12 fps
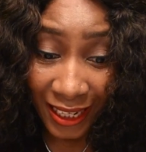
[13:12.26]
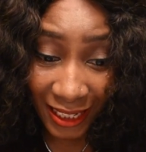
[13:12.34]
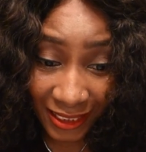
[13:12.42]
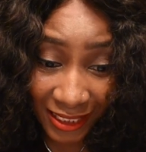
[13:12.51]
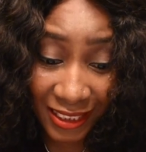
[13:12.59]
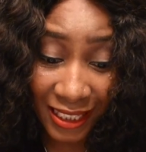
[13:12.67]

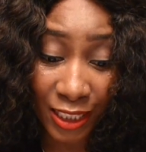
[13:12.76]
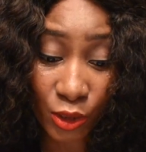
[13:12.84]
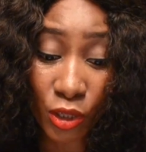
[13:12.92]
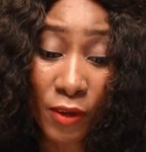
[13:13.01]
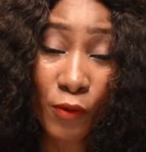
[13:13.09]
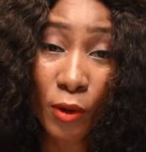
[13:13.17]

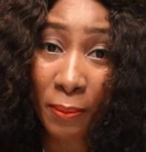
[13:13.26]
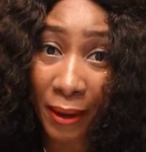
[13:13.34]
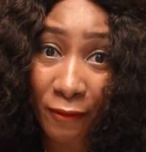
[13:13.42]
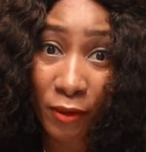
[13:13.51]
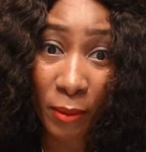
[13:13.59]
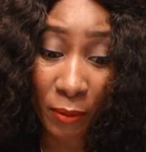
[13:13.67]
So if you're
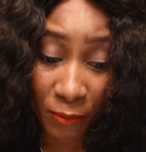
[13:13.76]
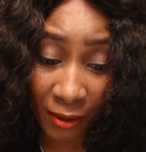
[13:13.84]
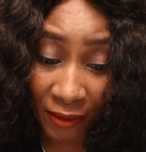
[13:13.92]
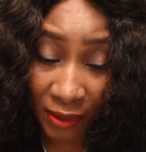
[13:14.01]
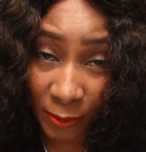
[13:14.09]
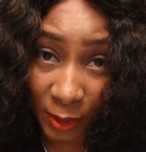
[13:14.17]
buying from a
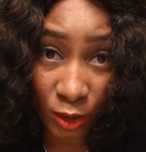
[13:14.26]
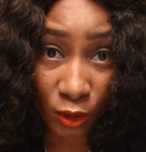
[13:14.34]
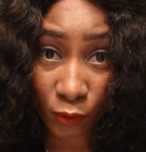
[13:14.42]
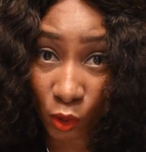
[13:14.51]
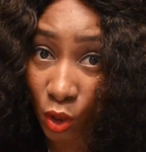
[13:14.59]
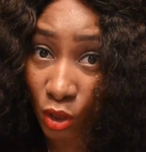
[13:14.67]
private person,
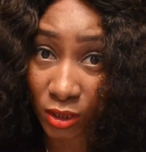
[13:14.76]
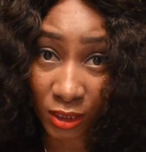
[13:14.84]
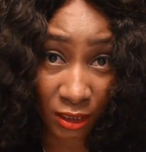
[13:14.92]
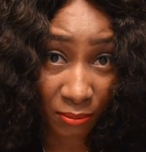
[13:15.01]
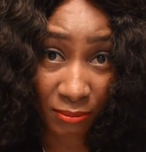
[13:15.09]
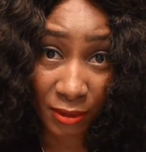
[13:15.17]
of
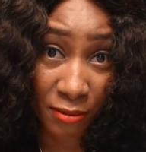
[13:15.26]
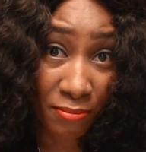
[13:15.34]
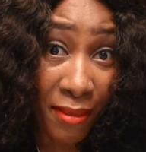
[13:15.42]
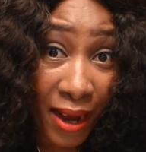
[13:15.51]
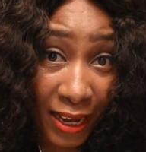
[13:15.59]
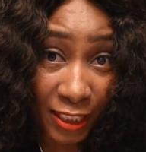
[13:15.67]
course, it
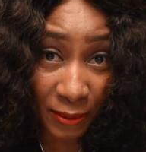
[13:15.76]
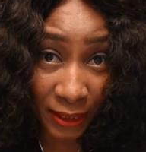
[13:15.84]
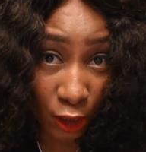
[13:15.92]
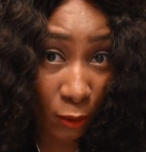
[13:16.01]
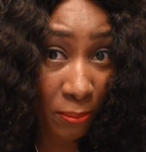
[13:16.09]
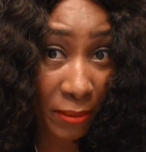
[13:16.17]
might be
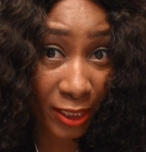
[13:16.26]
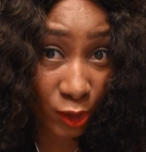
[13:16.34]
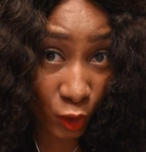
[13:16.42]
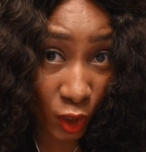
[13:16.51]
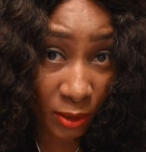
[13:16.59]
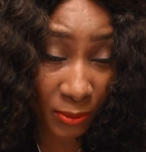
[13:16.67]
there, may
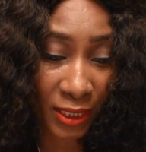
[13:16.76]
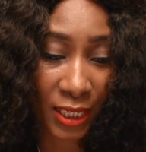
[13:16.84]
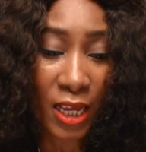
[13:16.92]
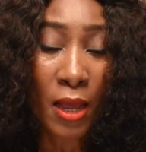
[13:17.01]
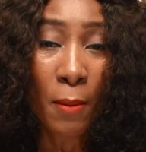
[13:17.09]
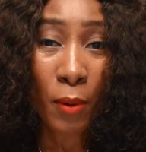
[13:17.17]
not be
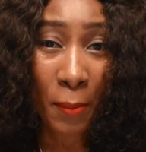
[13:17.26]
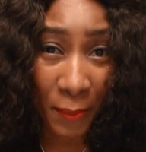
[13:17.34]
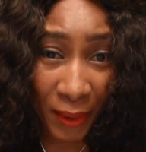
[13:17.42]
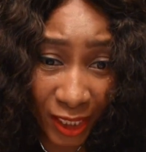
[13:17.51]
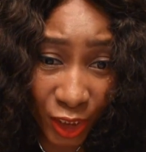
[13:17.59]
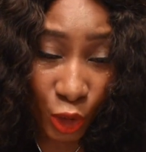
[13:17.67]
there. But
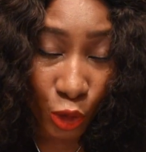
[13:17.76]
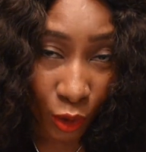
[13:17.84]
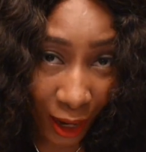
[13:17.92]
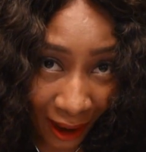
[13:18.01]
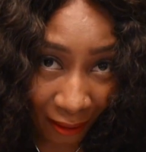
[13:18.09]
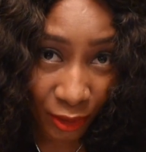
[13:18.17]
make sure you
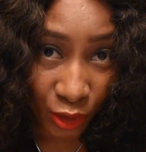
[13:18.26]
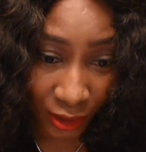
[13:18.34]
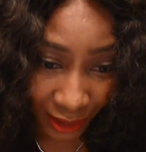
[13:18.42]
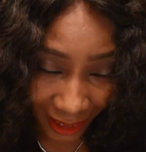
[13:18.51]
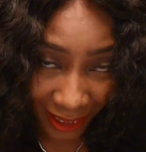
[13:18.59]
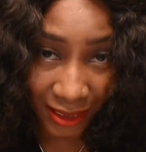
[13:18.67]
have it.
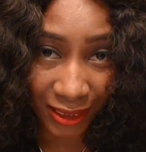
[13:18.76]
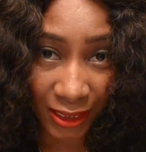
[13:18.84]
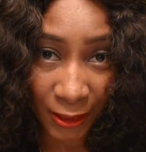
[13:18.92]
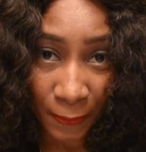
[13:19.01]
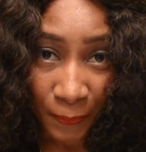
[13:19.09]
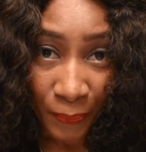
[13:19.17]
You get
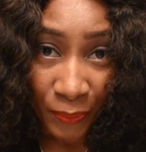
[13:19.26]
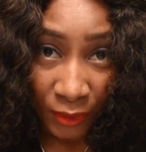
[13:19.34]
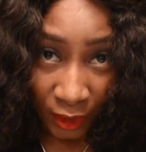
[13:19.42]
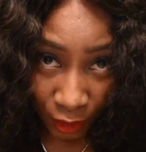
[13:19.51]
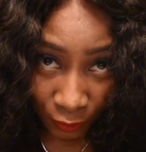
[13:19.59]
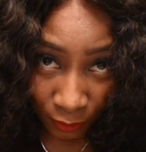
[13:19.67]
it
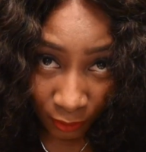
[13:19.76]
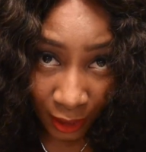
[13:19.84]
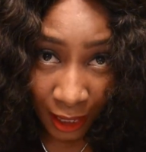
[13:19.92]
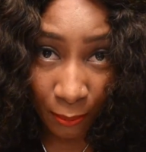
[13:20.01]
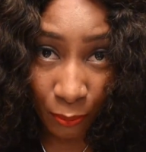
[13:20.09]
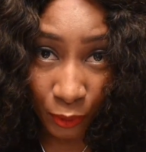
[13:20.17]

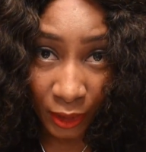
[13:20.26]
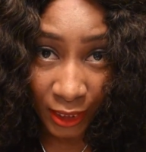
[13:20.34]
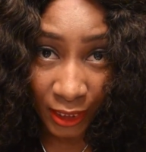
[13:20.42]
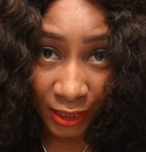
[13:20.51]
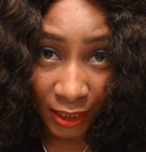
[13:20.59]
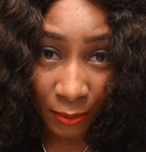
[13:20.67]
and put it
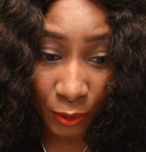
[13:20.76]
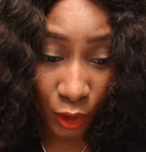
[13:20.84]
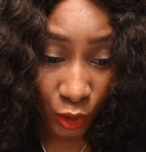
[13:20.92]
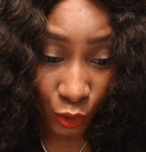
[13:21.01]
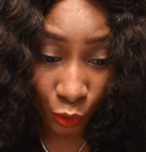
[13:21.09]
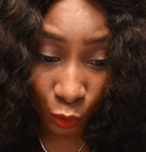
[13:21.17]
in there,
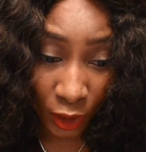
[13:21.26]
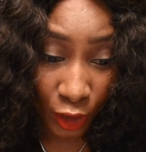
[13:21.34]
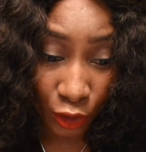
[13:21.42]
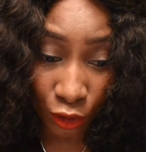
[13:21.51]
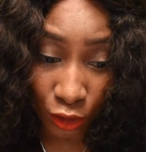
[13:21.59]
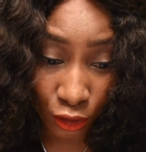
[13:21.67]
because
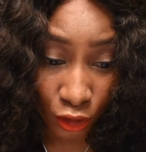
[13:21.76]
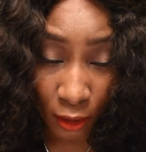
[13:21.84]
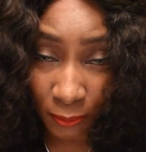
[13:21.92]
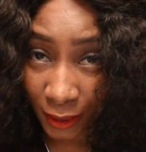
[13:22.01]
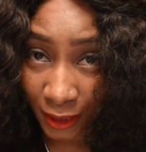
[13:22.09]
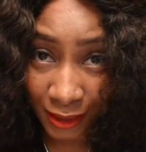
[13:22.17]
when you're
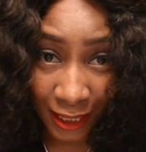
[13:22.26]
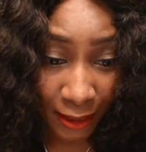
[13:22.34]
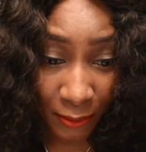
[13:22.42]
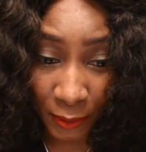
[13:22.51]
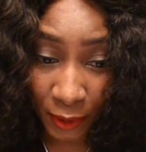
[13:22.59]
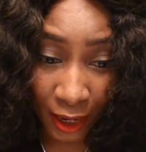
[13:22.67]
stopped at
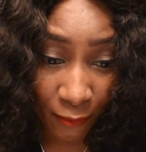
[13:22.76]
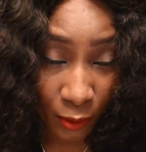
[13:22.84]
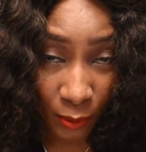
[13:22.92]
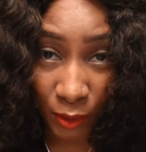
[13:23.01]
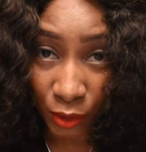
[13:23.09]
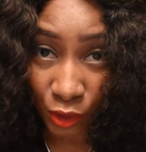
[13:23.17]
night, maybe you have
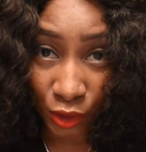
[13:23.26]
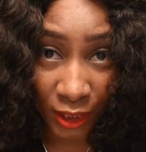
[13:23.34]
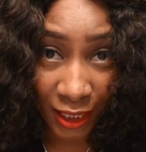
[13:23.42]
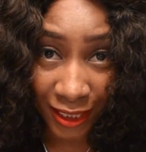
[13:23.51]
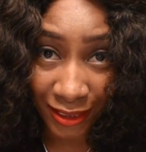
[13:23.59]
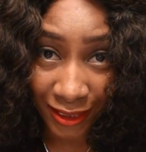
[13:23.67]
problems to sort
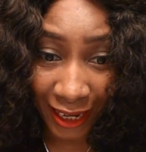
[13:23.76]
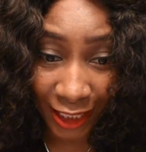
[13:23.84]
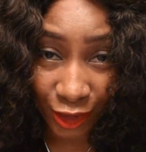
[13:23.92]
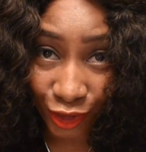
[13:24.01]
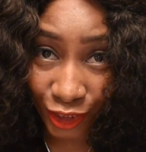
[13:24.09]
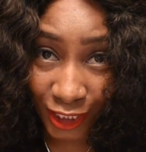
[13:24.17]
out at
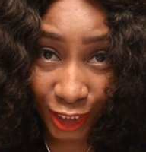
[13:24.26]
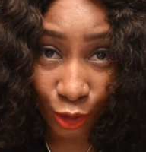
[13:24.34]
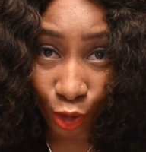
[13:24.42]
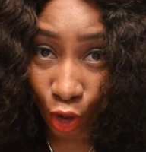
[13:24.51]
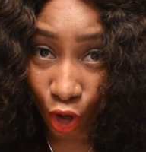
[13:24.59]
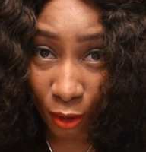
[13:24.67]
night, you need
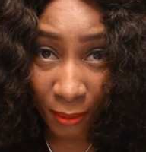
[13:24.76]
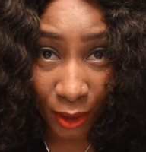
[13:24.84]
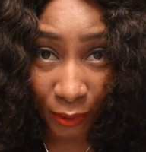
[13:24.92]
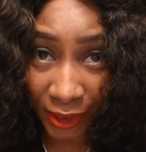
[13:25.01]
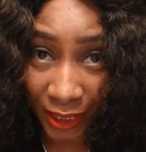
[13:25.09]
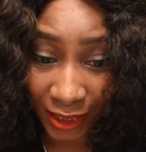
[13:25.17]
to come
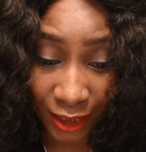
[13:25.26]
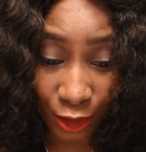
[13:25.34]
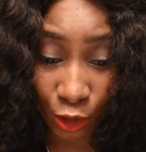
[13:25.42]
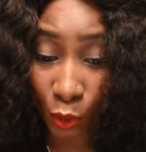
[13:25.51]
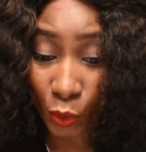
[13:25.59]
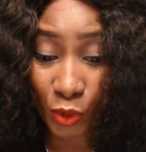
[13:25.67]
out with it. So
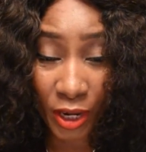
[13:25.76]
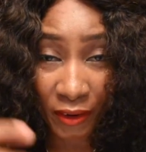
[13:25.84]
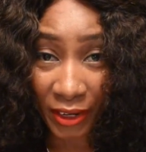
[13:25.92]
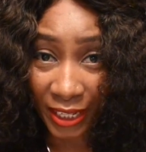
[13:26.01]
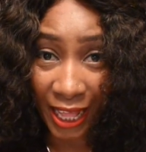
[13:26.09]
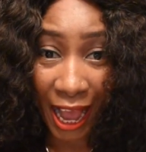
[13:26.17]
you're
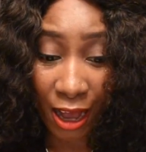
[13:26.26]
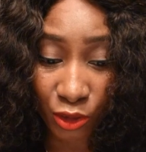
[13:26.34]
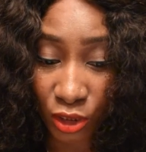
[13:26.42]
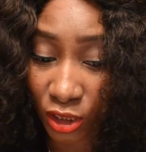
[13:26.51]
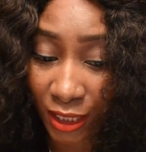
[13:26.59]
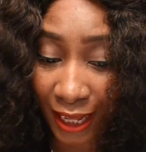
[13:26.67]
wearing it out.
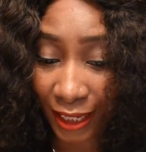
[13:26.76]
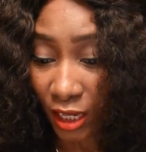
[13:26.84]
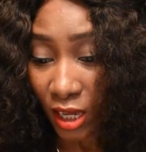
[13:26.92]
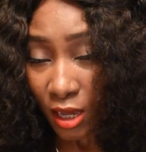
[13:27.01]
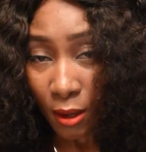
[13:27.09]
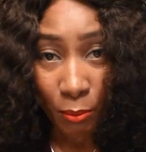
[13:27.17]
Like
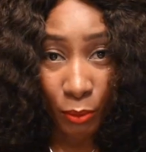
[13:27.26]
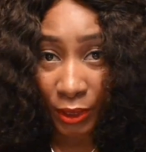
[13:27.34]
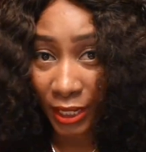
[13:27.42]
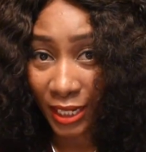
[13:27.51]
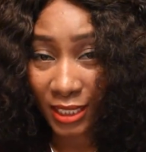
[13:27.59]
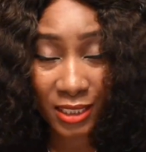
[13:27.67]

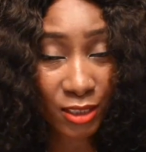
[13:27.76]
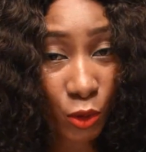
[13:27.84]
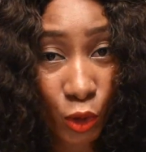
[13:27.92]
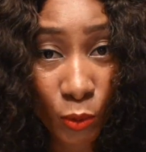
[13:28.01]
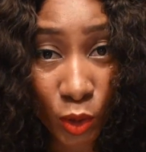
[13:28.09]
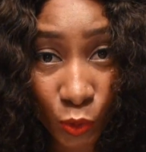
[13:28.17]
putting it in. No,
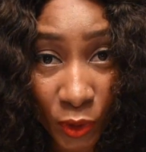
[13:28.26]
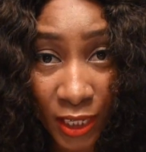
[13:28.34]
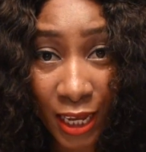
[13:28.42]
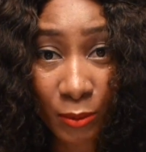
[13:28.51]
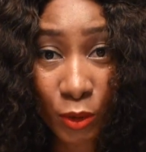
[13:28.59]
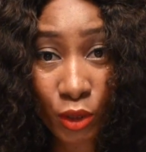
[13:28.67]
you must wear it
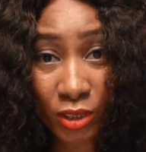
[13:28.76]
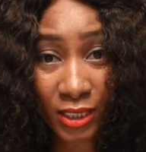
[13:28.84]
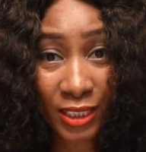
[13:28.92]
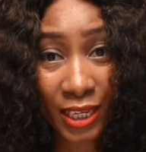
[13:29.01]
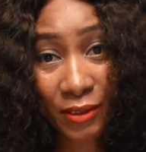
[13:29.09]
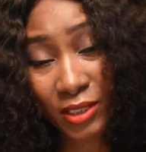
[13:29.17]
out, because
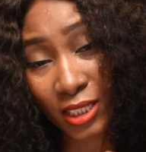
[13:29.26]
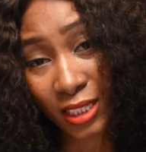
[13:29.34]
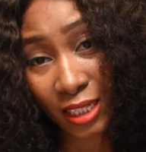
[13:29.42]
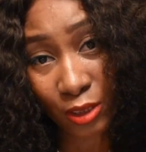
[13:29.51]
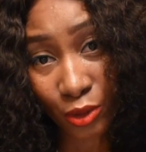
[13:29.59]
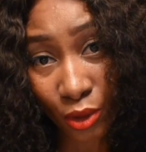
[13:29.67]
it gives
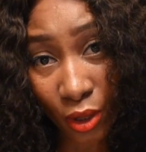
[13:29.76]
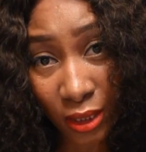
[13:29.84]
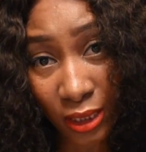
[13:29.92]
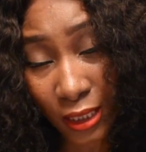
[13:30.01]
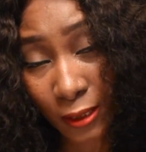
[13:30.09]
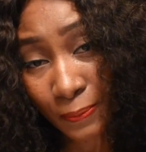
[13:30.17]
signals to
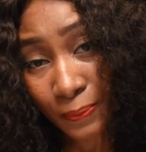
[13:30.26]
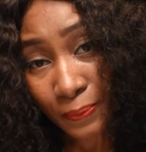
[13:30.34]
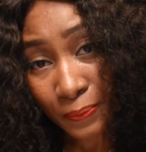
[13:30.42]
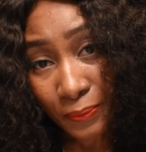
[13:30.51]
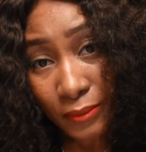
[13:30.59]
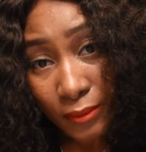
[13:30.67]
other
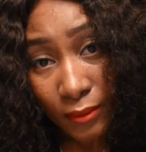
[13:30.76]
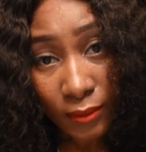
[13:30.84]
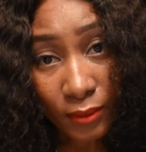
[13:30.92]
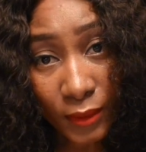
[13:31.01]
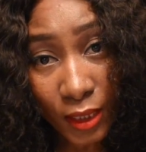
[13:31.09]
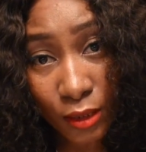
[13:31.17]

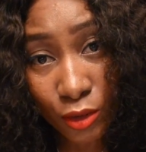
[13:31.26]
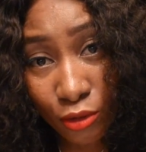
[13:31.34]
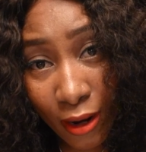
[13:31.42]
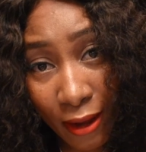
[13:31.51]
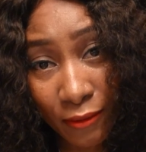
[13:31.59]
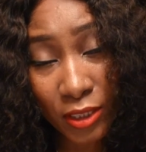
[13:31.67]

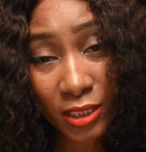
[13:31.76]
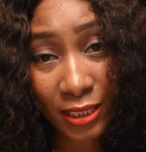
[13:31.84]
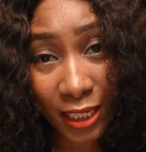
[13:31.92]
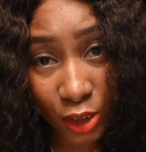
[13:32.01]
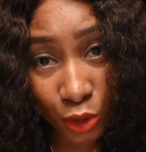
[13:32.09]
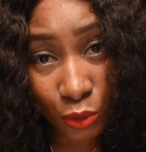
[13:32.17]
drivers
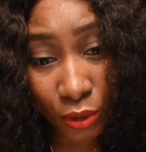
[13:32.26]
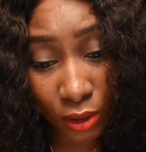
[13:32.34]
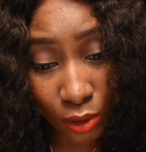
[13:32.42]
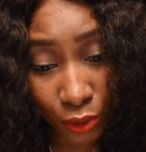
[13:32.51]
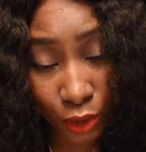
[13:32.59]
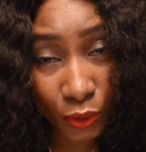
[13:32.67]
that
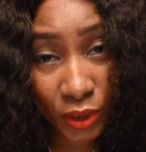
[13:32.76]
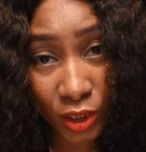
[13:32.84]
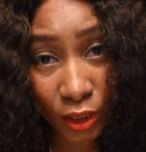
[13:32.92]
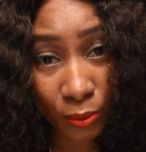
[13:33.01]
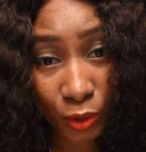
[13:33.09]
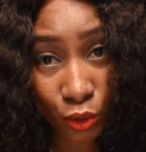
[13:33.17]
you're doing
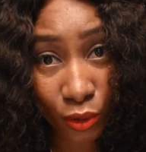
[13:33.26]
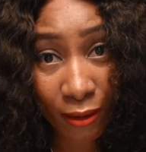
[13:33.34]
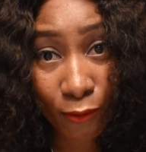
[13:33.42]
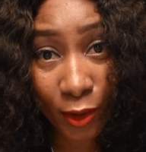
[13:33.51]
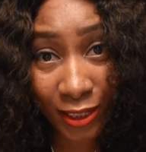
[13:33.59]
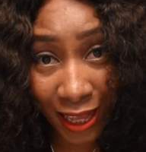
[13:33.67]
something to
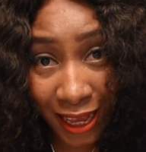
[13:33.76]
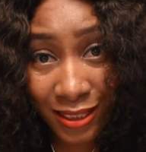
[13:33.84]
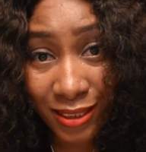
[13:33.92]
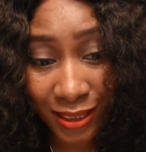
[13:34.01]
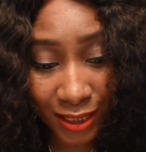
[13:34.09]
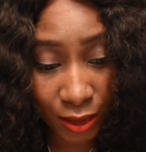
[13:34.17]
avoid
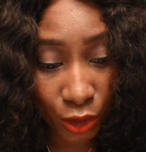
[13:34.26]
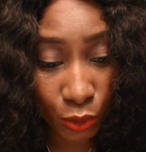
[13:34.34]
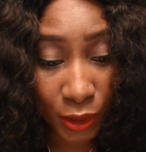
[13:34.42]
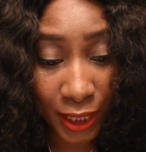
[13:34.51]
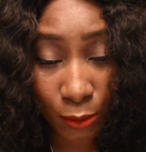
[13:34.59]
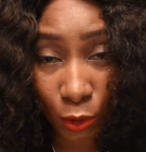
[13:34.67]
accident. And
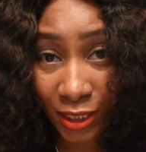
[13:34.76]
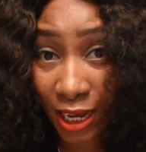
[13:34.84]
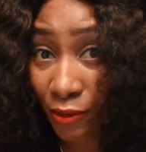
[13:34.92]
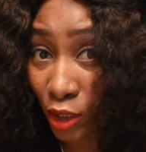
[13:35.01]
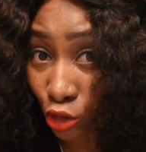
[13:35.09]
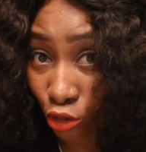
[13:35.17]
you must
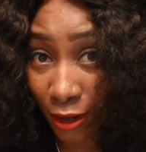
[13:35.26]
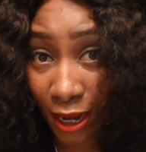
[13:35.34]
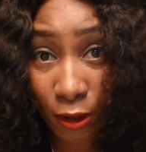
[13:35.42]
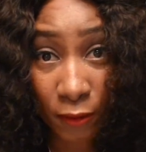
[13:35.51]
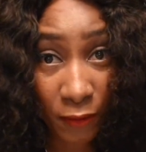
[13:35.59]
have the triangle.